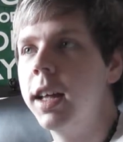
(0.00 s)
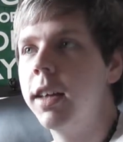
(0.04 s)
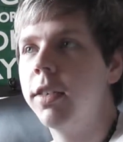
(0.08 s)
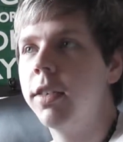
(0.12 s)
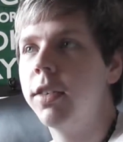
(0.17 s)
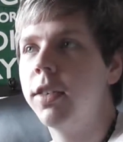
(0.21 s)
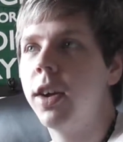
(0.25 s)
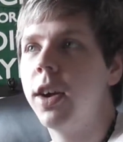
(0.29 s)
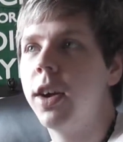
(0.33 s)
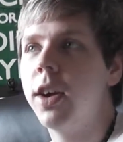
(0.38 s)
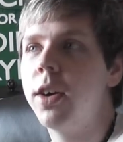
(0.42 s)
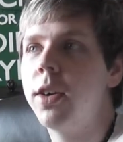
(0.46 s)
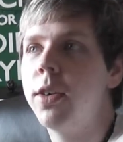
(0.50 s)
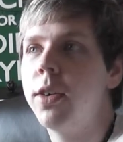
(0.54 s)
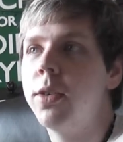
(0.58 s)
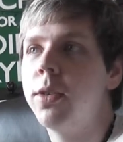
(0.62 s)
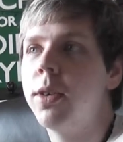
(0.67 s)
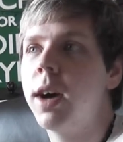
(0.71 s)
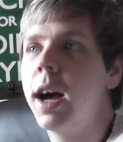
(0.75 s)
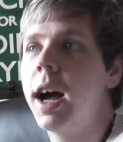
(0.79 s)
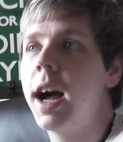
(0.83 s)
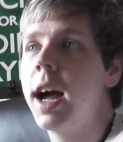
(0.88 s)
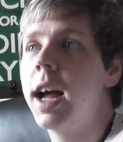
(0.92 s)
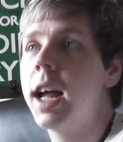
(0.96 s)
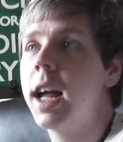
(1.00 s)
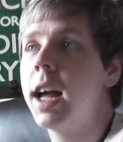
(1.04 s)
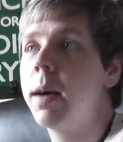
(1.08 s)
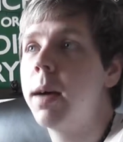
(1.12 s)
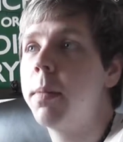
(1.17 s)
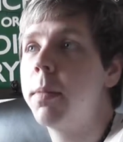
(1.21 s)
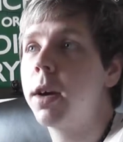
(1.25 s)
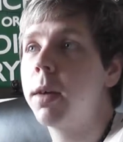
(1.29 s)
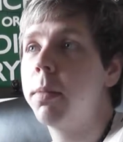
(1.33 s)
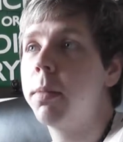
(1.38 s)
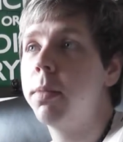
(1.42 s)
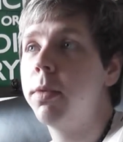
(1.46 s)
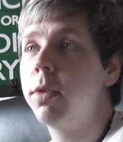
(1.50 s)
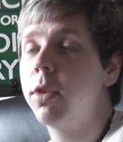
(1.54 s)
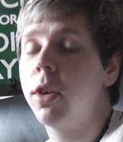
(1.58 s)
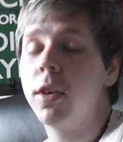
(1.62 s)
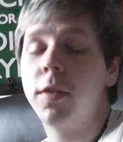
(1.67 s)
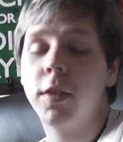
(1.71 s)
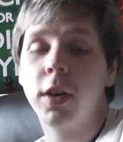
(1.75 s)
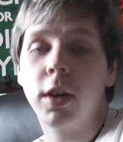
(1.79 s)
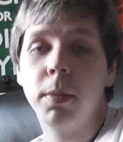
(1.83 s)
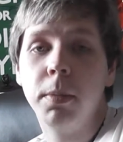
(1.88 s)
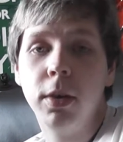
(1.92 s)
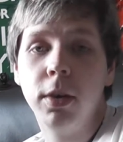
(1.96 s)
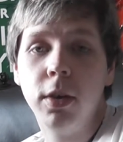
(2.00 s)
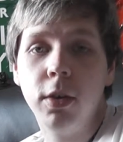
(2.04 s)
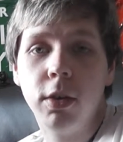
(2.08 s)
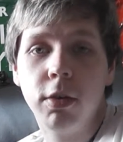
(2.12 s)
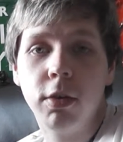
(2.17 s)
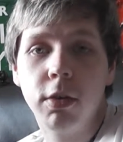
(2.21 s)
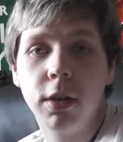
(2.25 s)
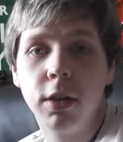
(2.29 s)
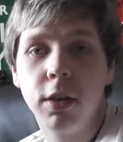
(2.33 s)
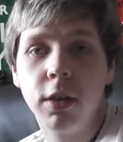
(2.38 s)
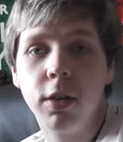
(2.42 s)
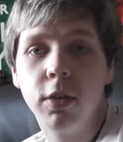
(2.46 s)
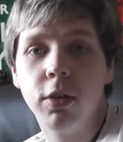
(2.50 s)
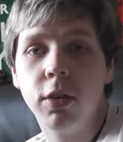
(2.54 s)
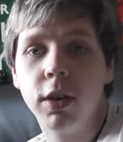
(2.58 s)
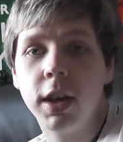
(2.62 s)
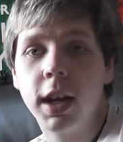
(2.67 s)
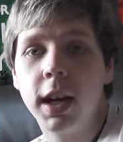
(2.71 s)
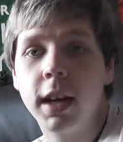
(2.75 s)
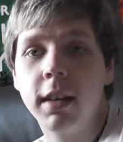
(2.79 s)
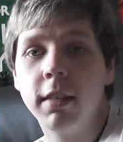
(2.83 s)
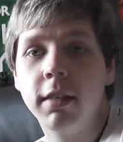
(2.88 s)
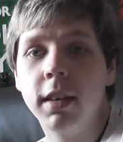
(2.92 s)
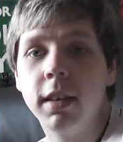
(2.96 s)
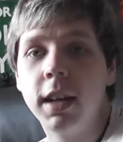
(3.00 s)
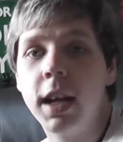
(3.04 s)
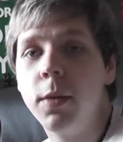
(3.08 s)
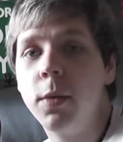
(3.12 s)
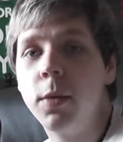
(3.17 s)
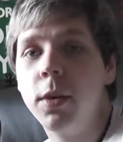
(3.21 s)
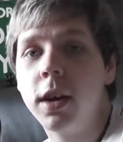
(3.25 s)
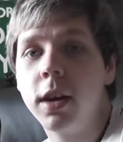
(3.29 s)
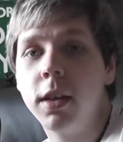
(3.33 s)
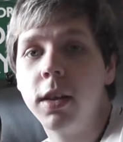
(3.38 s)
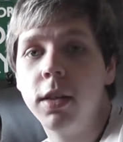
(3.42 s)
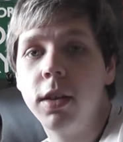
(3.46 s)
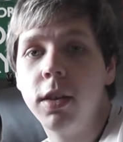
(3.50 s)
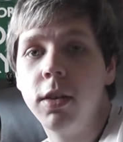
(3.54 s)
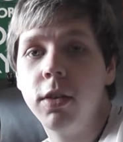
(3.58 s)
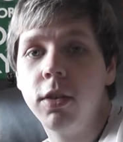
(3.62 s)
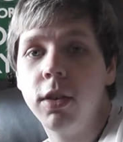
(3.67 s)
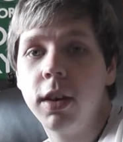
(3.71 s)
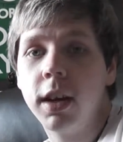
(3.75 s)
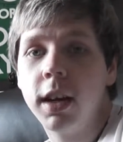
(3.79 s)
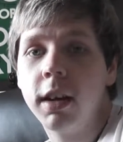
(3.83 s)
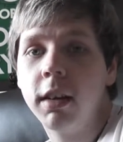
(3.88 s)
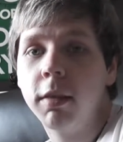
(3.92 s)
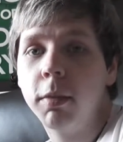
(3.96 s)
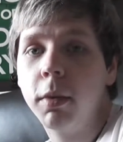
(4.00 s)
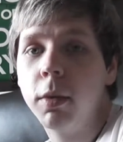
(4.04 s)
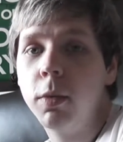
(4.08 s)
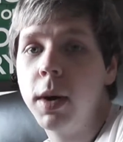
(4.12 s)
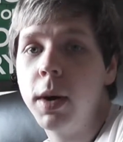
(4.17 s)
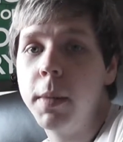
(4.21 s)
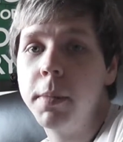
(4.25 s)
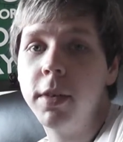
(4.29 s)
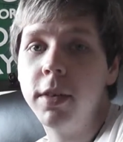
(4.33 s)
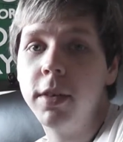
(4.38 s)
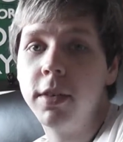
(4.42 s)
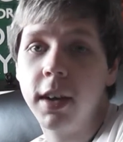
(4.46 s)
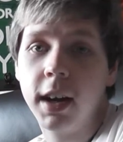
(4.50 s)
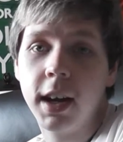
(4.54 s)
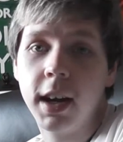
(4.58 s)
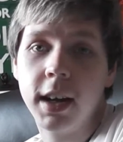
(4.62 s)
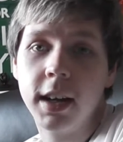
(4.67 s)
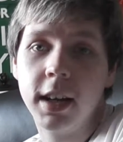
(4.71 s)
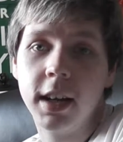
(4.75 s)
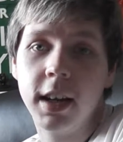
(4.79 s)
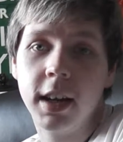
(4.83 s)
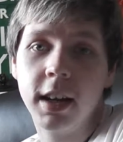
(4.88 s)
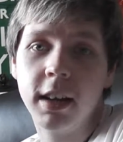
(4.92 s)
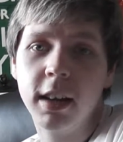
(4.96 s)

So I am a sort of a computer enthusiast, a network enthusiast, I'm a web designer.